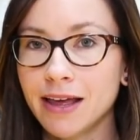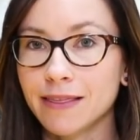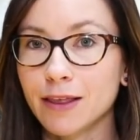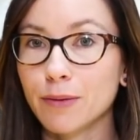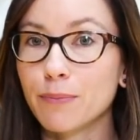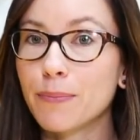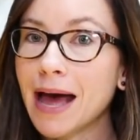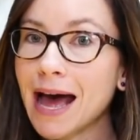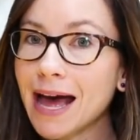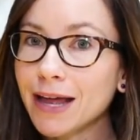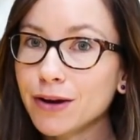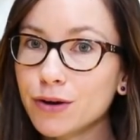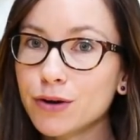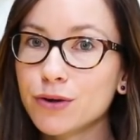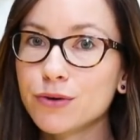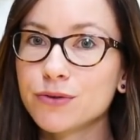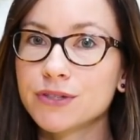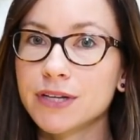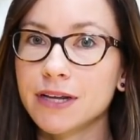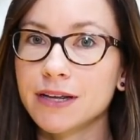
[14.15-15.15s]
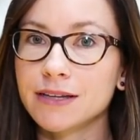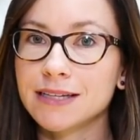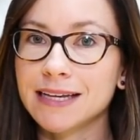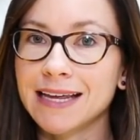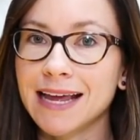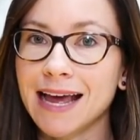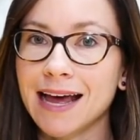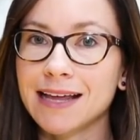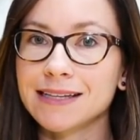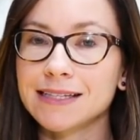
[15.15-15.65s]
The bad news is
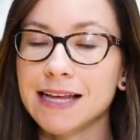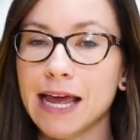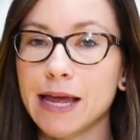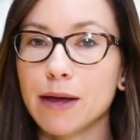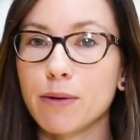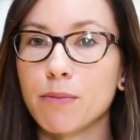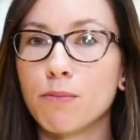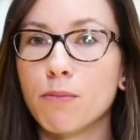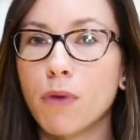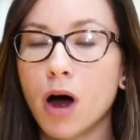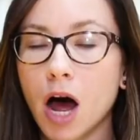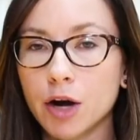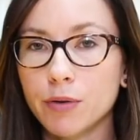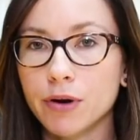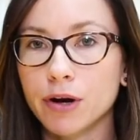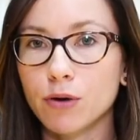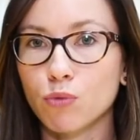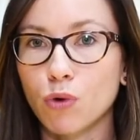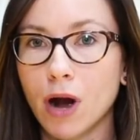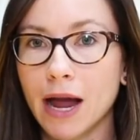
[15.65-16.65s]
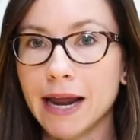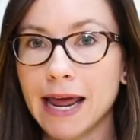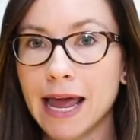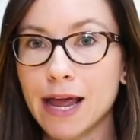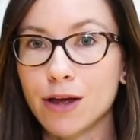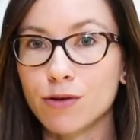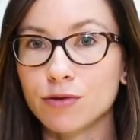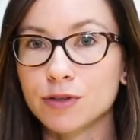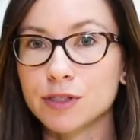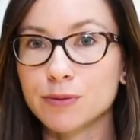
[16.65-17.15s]
he has a moderate right
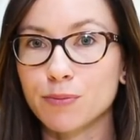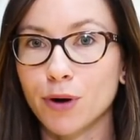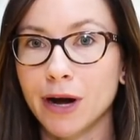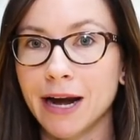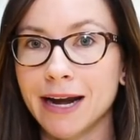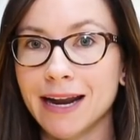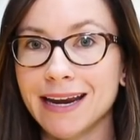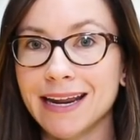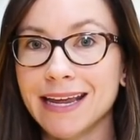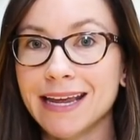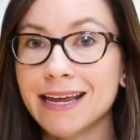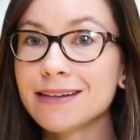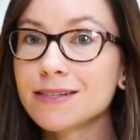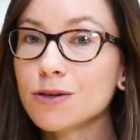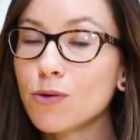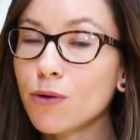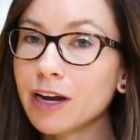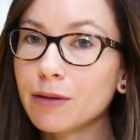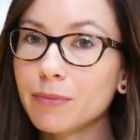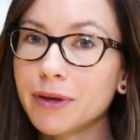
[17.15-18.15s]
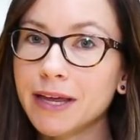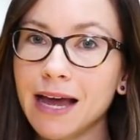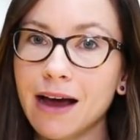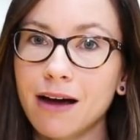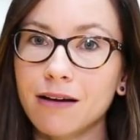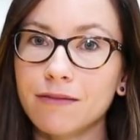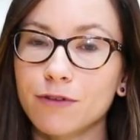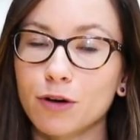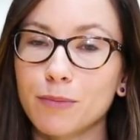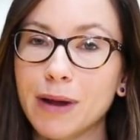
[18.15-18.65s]
ankle sprain, and he is going to be
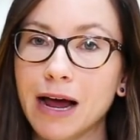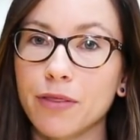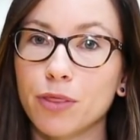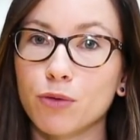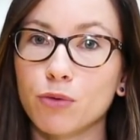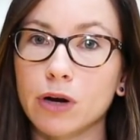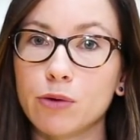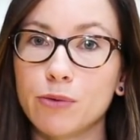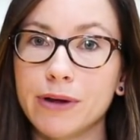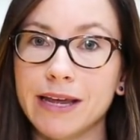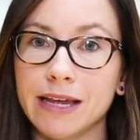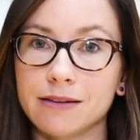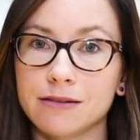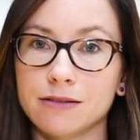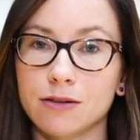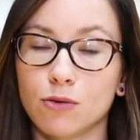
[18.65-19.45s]
out for about 3 weeks.